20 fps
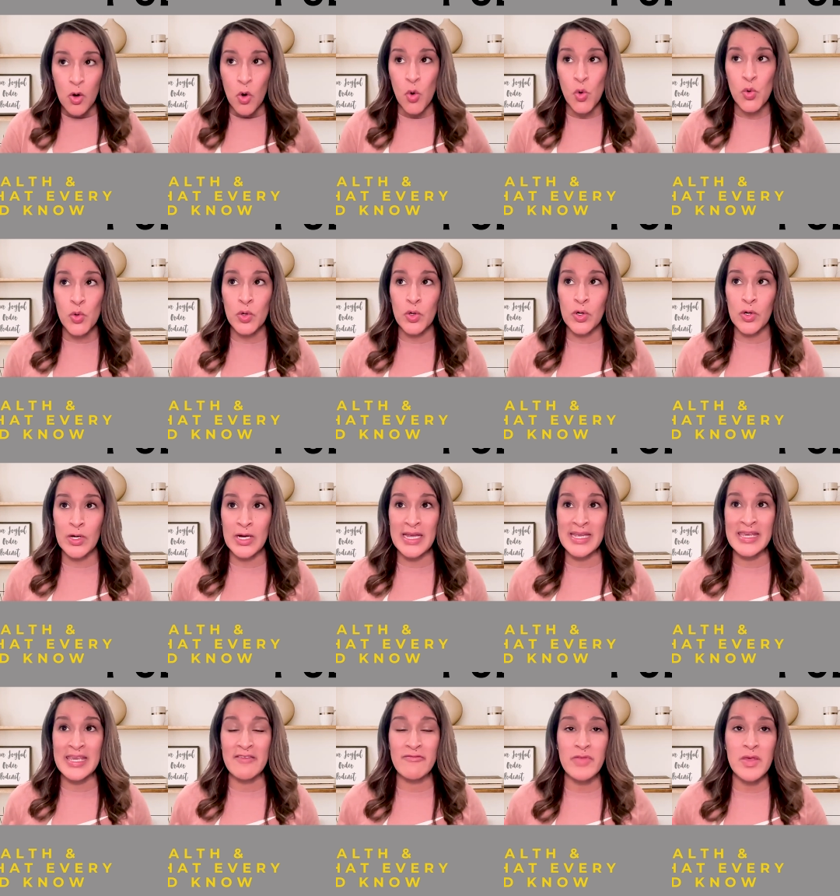or
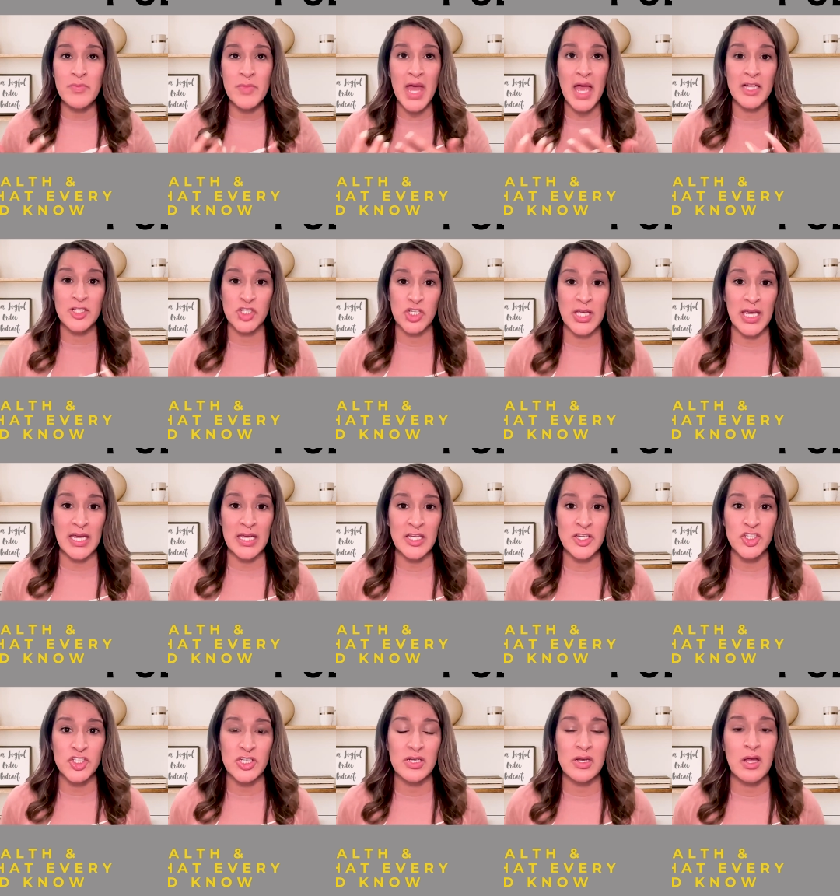give them the
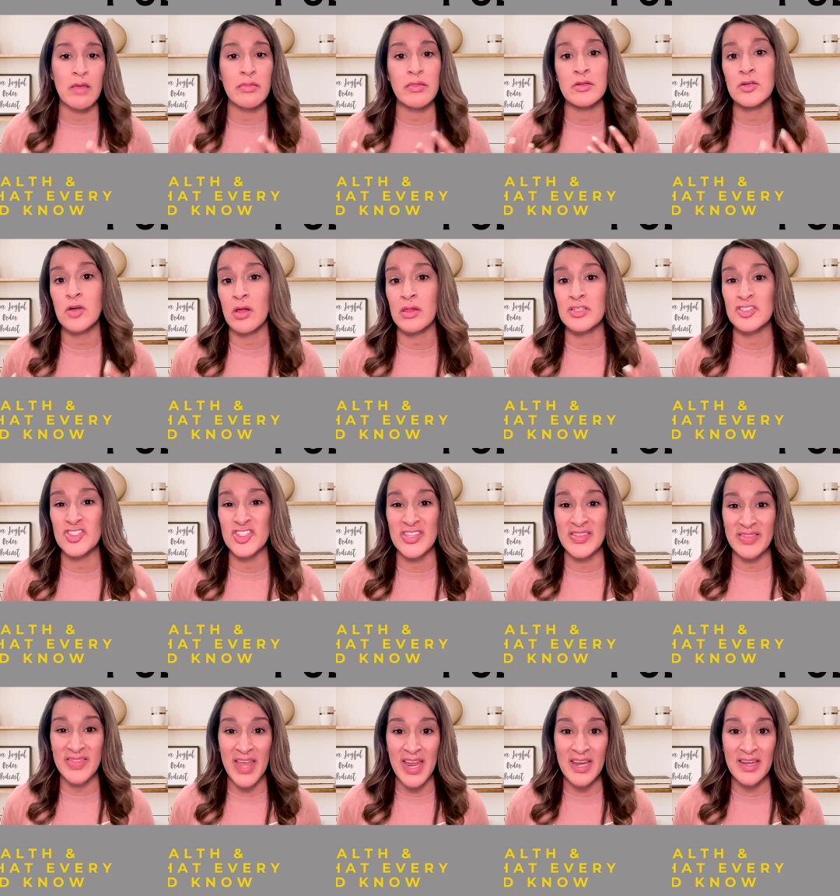education and the knowledge
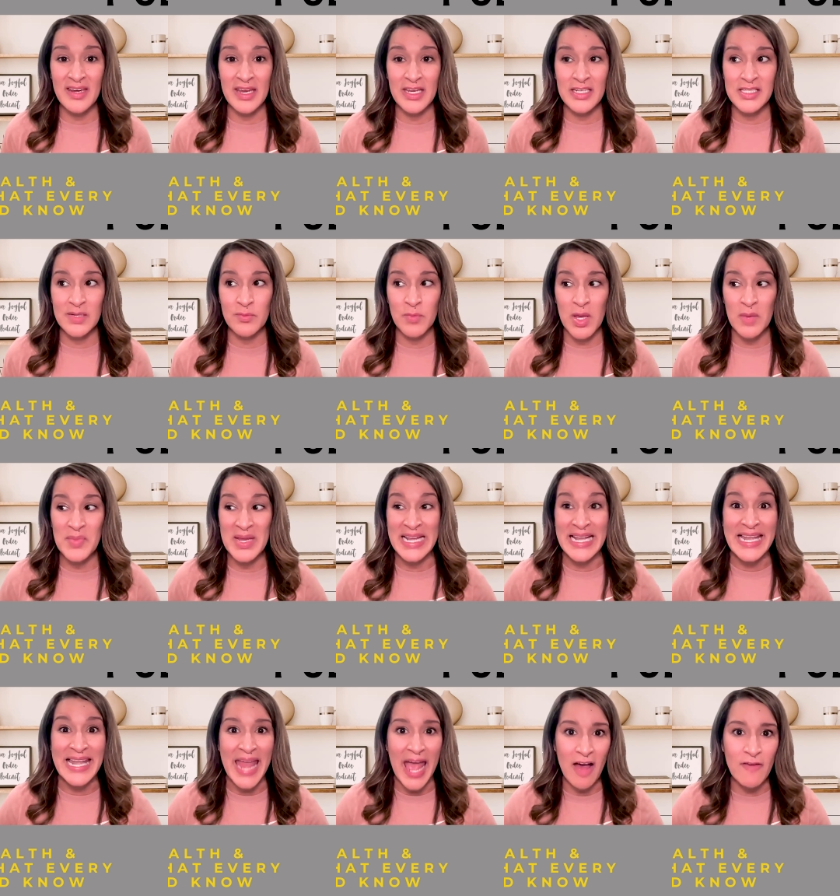that they need to maybe
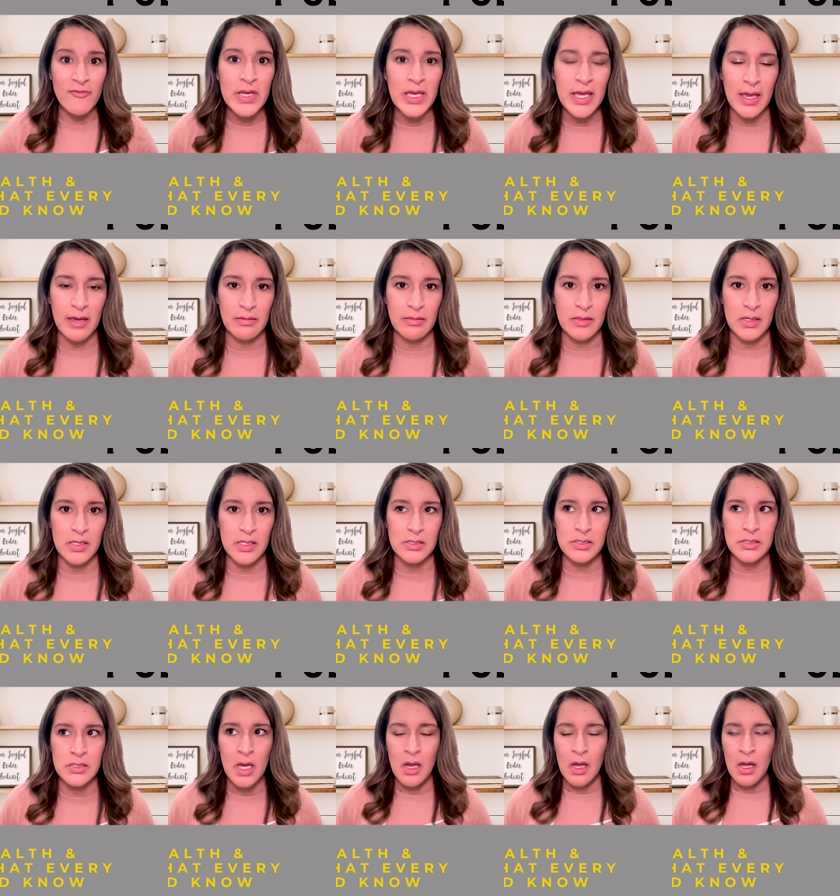navigate
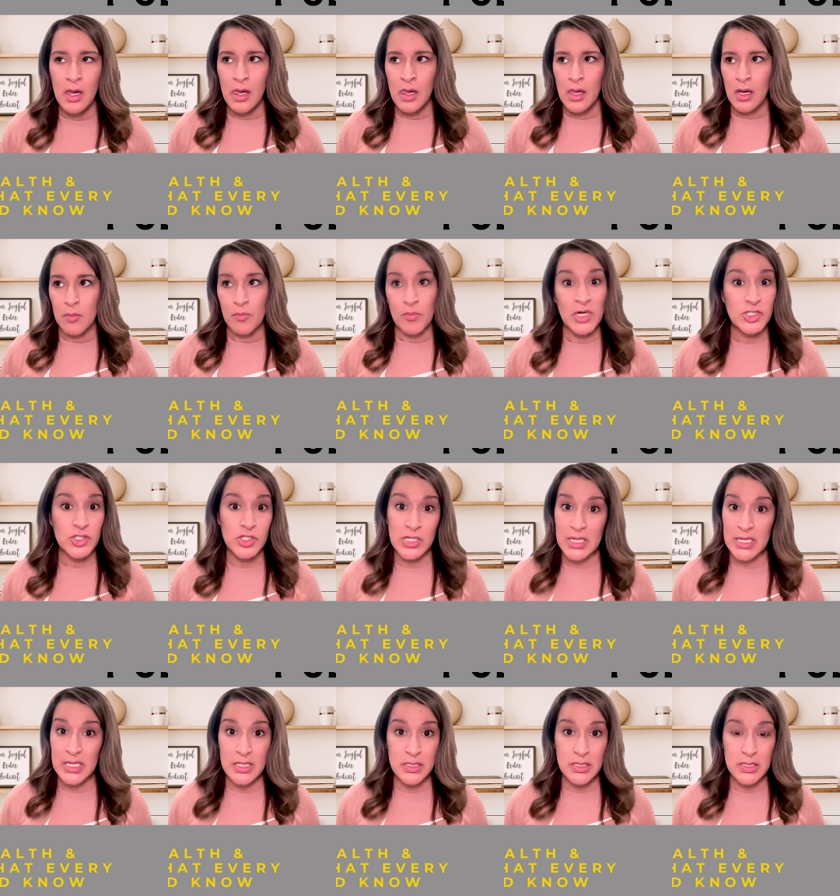this much
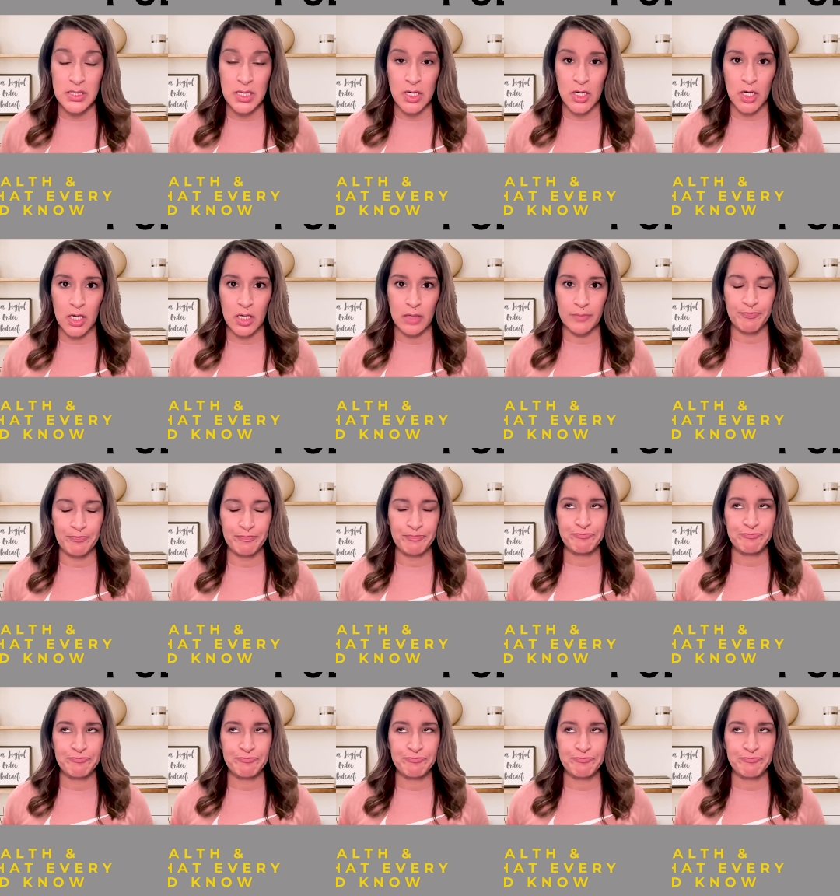easier?